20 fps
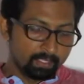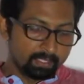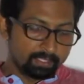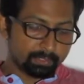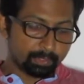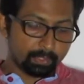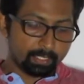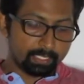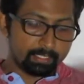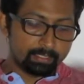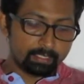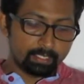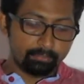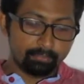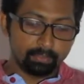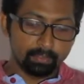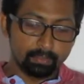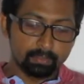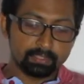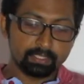So a
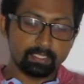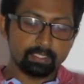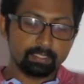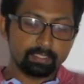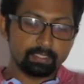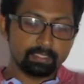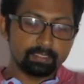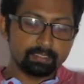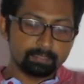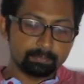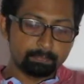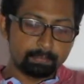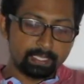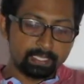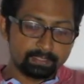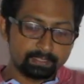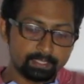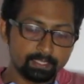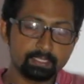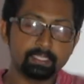diffuser is
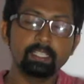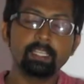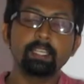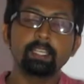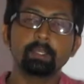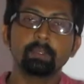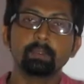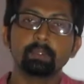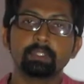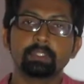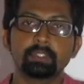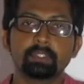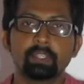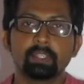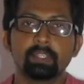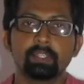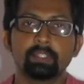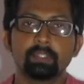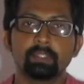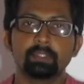basically used
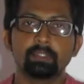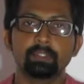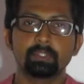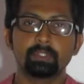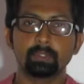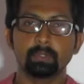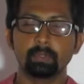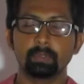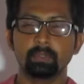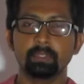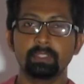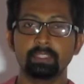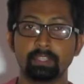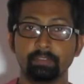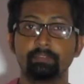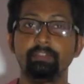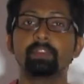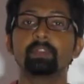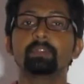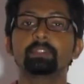to
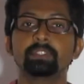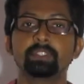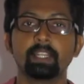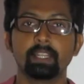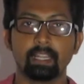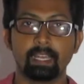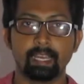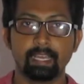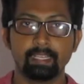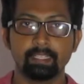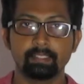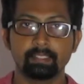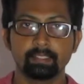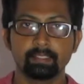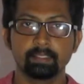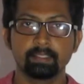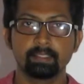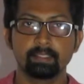diffuse the light.